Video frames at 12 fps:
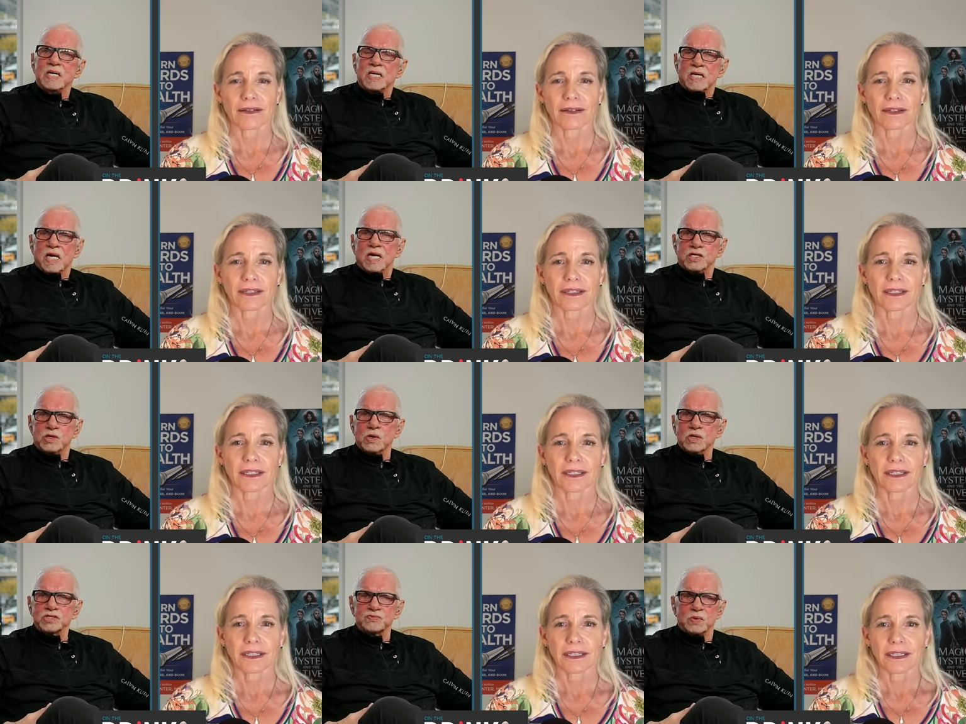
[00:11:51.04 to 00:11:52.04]
Speaker 1: Uh,
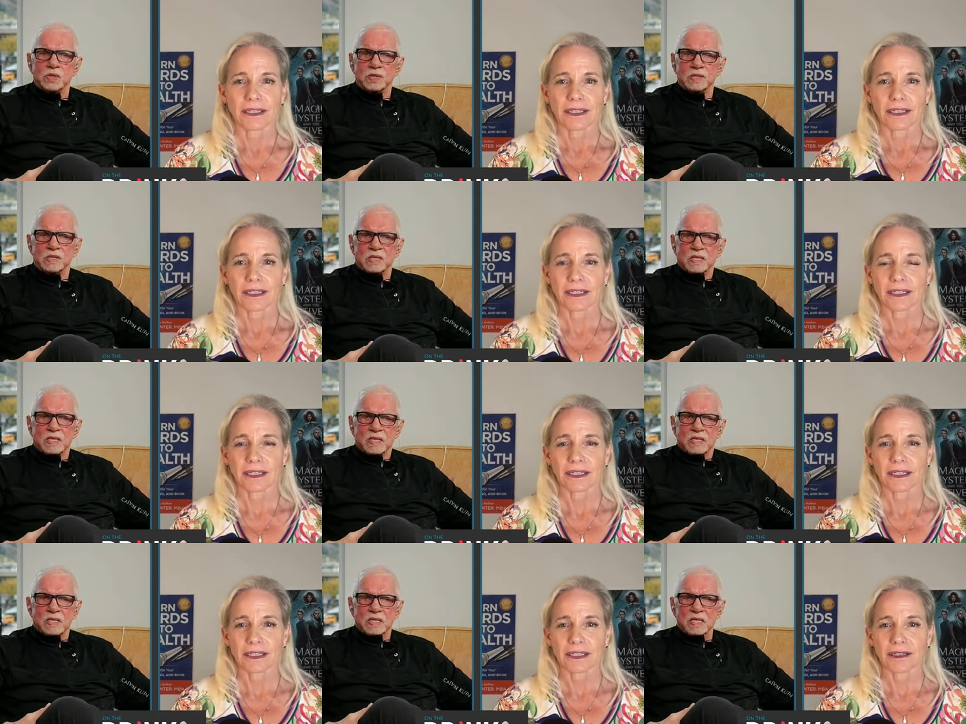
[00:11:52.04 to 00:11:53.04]
yours were,
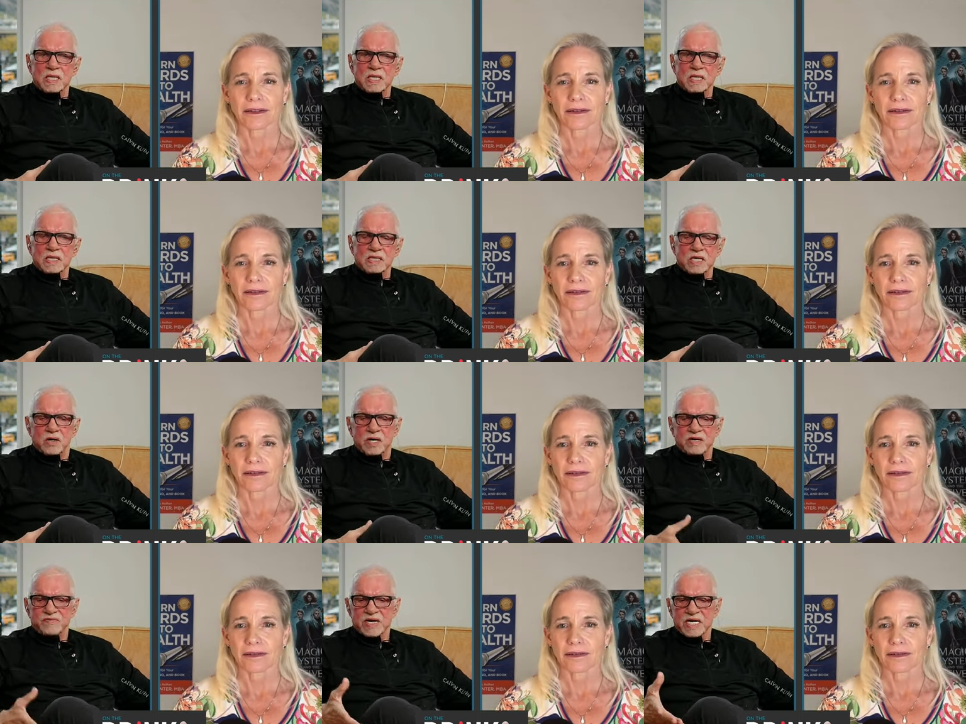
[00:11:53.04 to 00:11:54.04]
you know,
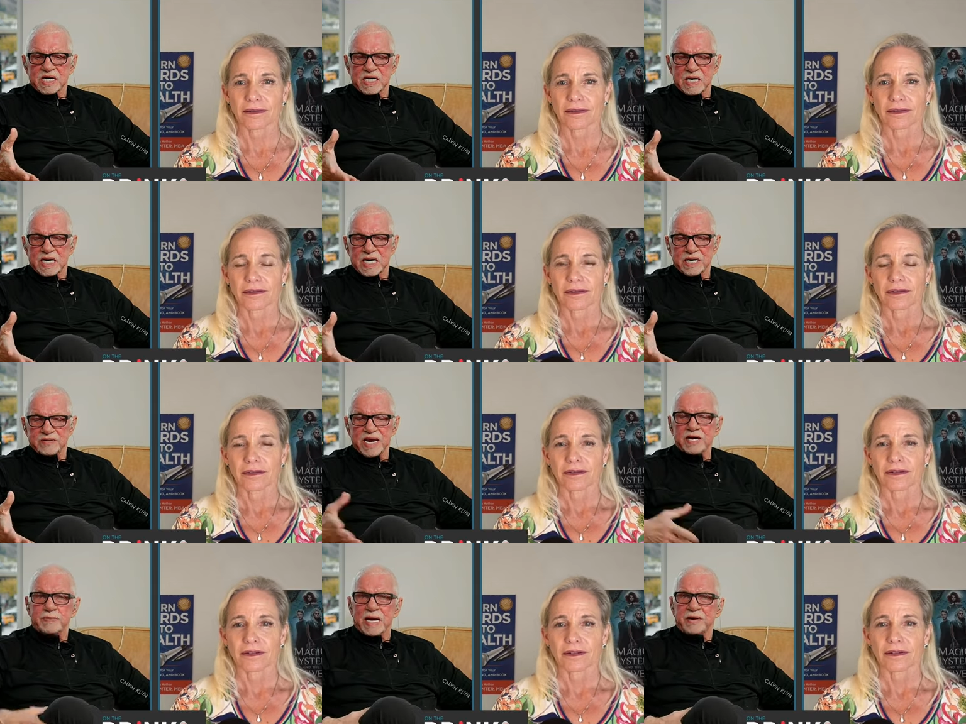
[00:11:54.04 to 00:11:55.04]
and then I read
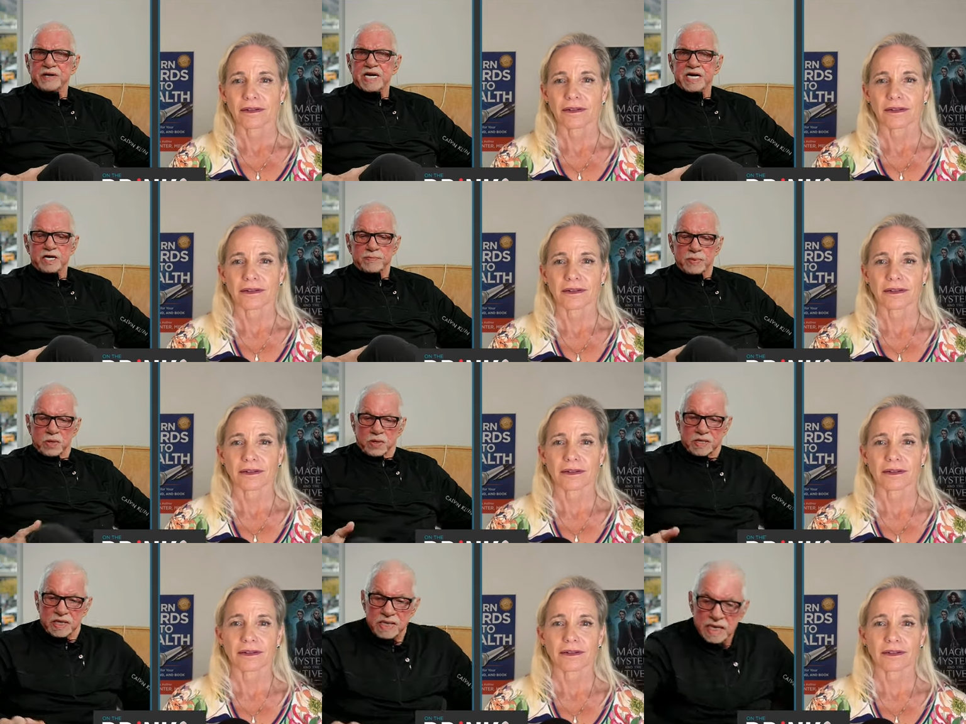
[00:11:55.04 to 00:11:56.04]
about it in the
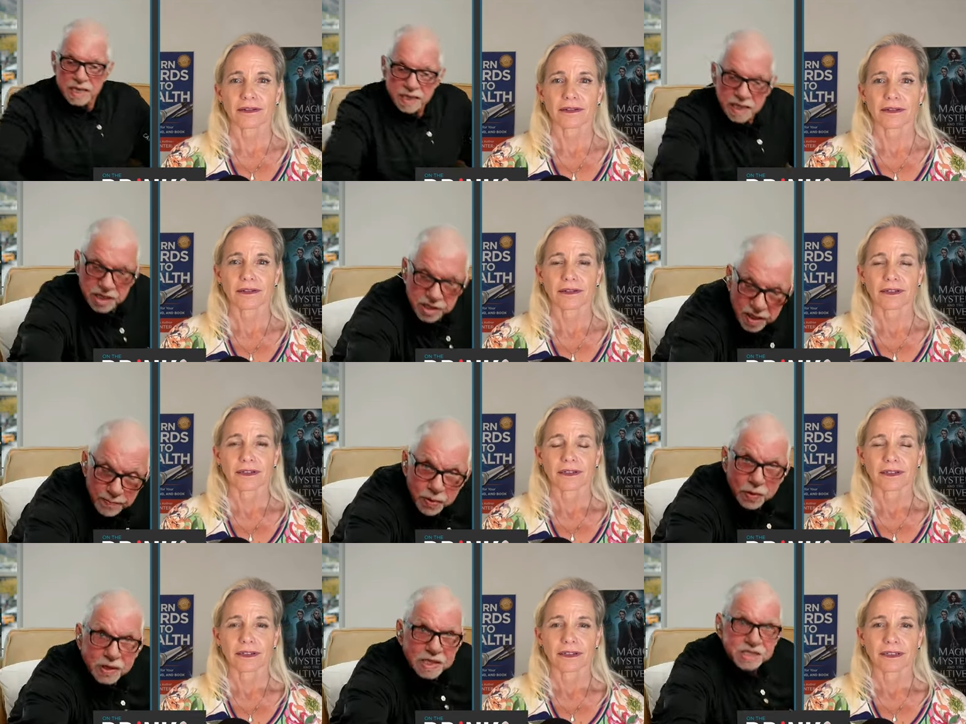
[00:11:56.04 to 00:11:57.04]
book, and the
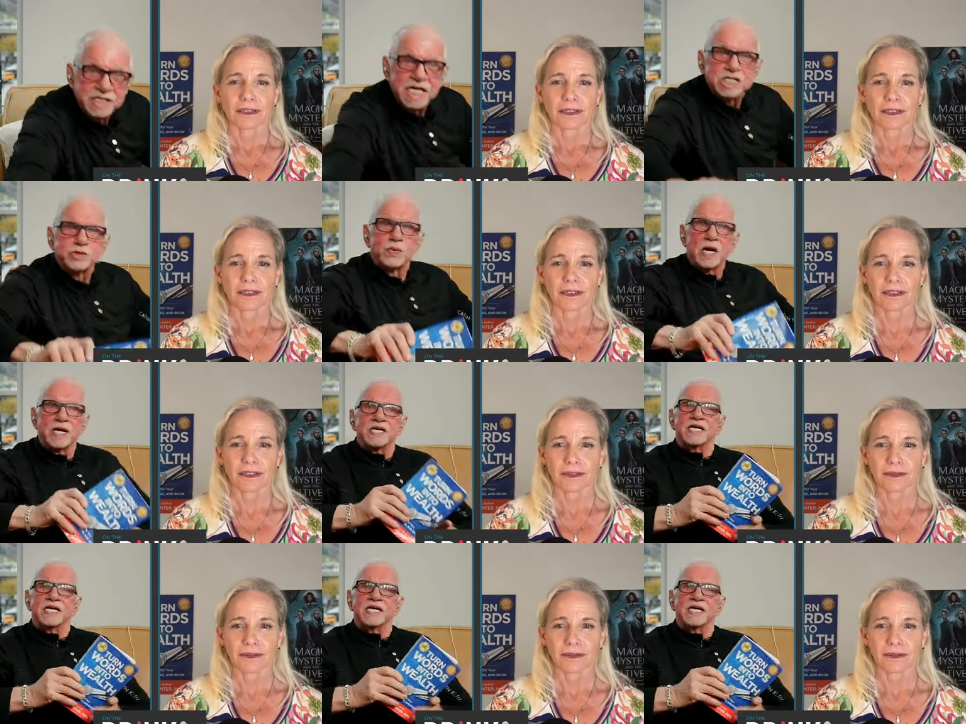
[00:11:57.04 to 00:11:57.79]
book is this one.